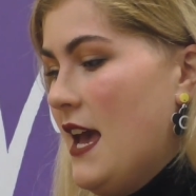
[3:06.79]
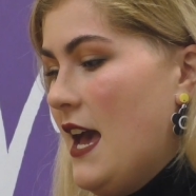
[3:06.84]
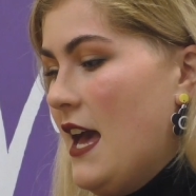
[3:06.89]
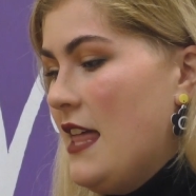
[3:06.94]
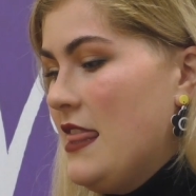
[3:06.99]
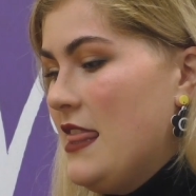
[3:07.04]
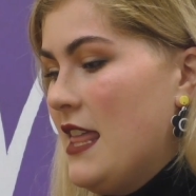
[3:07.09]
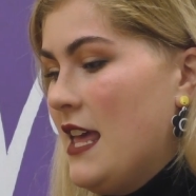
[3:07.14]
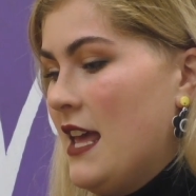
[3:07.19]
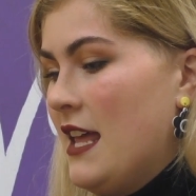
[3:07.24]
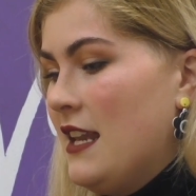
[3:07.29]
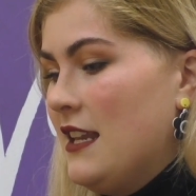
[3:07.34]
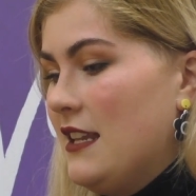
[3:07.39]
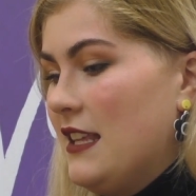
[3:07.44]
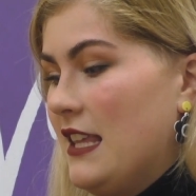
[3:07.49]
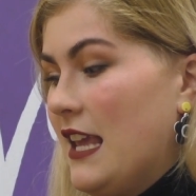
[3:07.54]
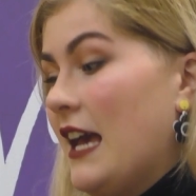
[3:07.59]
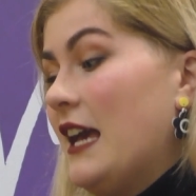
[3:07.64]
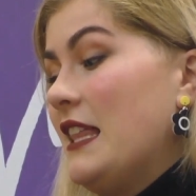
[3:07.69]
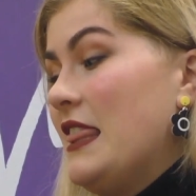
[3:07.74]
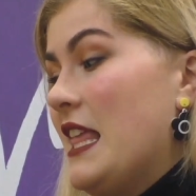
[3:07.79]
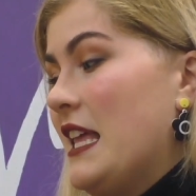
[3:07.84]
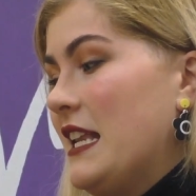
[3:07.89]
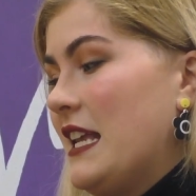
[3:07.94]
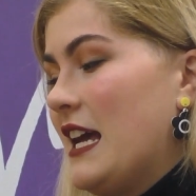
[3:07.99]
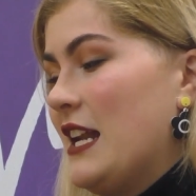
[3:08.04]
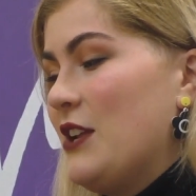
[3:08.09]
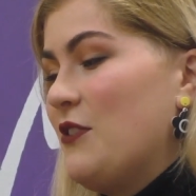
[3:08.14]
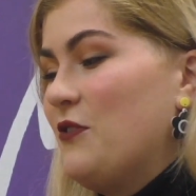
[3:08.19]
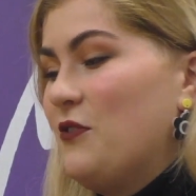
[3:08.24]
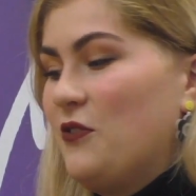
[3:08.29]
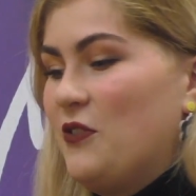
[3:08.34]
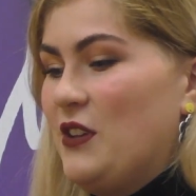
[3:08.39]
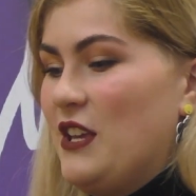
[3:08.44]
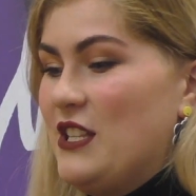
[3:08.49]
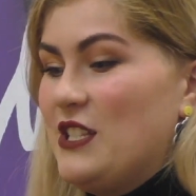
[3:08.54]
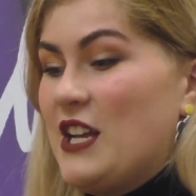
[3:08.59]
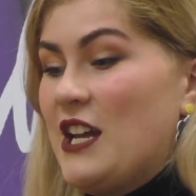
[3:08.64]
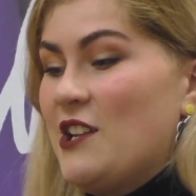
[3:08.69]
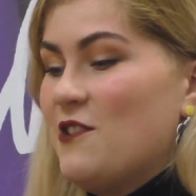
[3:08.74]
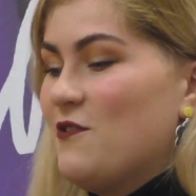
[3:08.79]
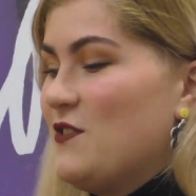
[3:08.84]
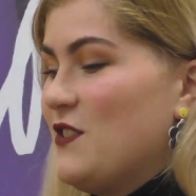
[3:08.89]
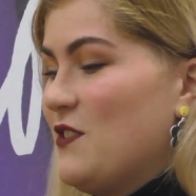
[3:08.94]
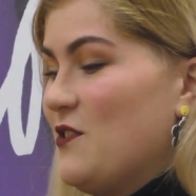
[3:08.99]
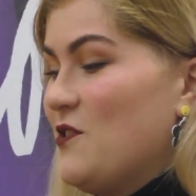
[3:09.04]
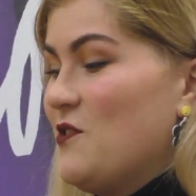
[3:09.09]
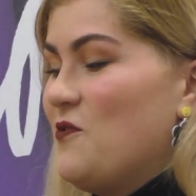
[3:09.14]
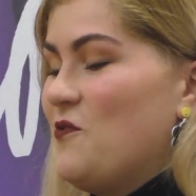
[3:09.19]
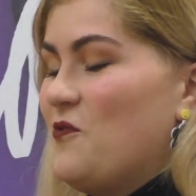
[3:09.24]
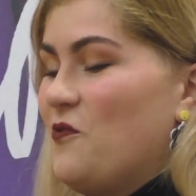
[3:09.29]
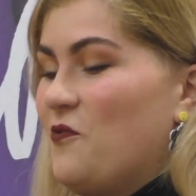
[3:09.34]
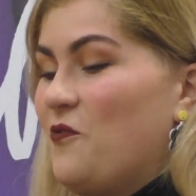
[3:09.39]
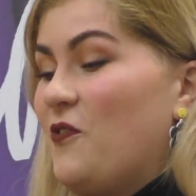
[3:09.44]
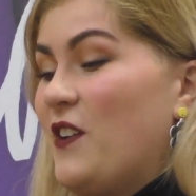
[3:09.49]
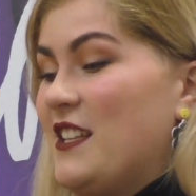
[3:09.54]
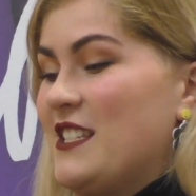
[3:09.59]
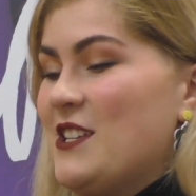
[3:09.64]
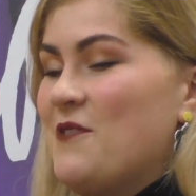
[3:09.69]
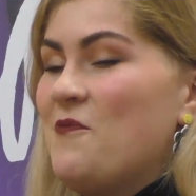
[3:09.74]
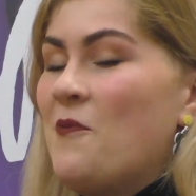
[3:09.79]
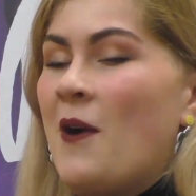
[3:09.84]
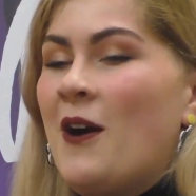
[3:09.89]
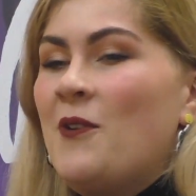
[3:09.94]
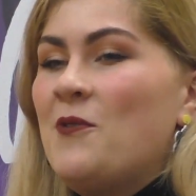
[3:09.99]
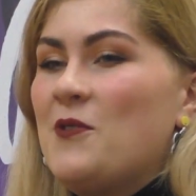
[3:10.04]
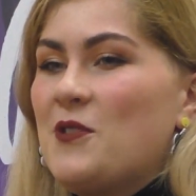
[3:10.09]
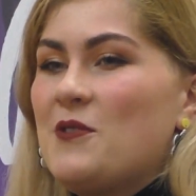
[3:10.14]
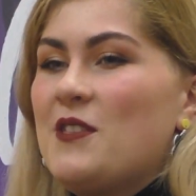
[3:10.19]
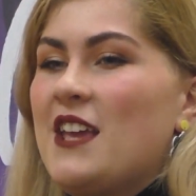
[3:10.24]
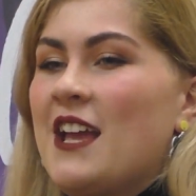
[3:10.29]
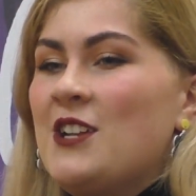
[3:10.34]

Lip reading: And then it's kind of fitting well with the